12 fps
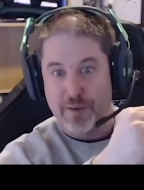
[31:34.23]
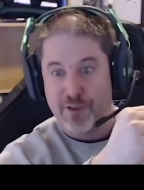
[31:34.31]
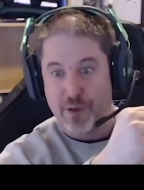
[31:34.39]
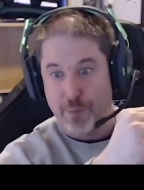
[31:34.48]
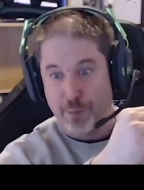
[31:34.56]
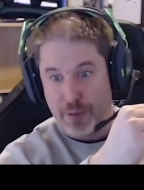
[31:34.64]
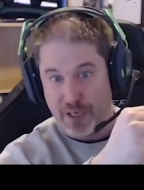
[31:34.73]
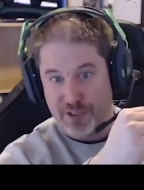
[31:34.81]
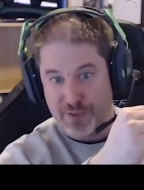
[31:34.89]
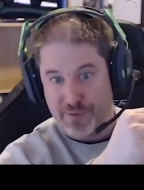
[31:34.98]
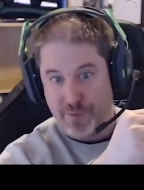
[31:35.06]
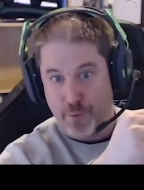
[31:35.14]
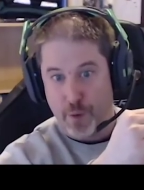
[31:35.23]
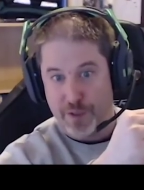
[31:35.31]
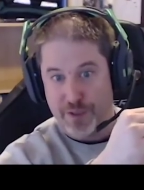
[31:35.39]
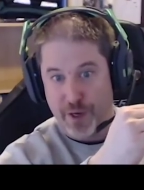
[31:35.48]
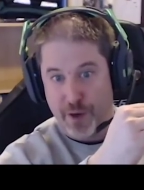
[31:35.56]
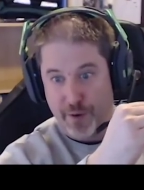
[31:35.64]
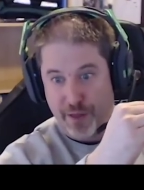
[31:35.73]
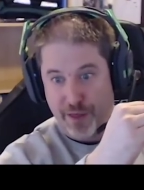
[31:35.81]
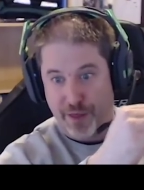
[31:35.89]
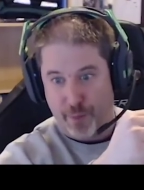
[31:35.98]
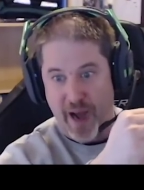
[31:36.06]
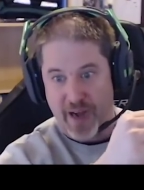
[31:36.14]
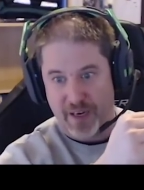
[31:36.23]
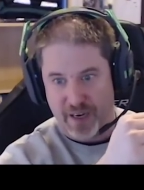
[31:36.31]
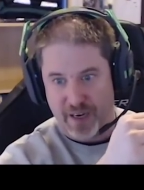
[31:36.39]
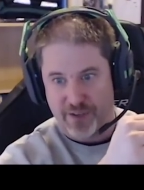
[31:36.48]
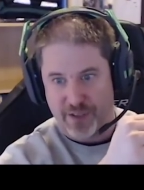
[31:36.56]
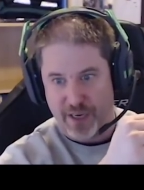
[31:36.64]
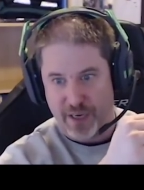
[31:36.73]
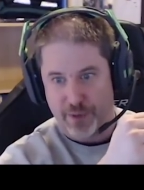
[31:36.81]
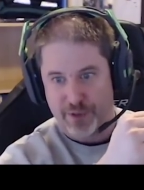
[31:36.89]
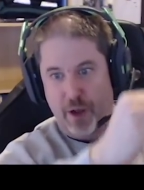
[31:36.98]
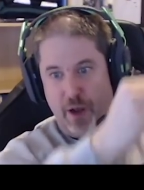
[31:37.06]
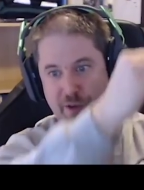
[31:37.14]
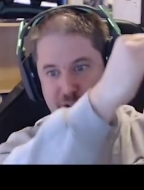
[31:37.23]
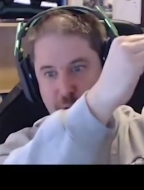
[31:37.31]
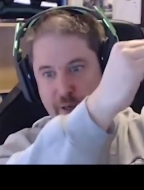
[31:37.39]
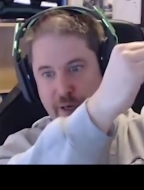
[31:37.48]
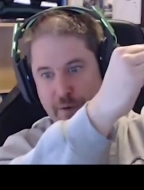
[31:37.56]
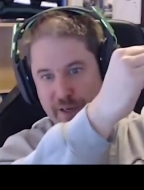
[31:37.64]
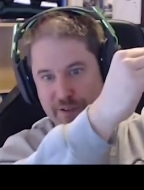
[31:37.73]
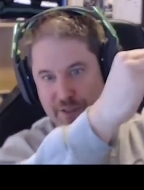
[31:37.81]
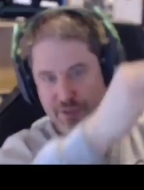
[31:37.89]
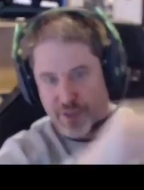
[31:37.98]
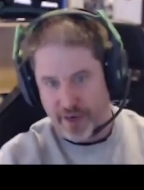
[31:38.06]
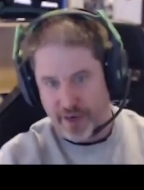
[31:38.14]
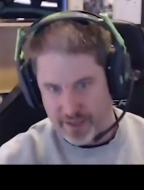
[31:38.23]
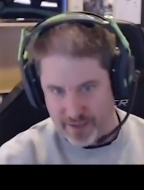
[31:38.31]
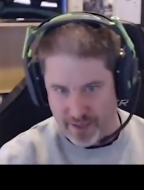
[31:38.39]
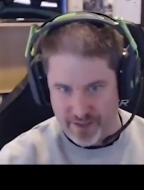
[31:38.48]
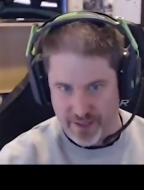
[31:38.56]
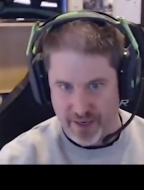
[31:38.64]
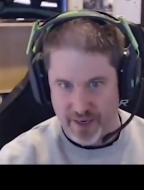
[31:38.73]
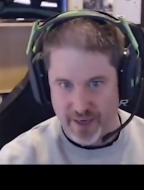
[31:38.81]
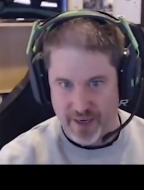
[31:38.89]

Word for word: gives you plus four to your threat DC, which also increases your hit DC.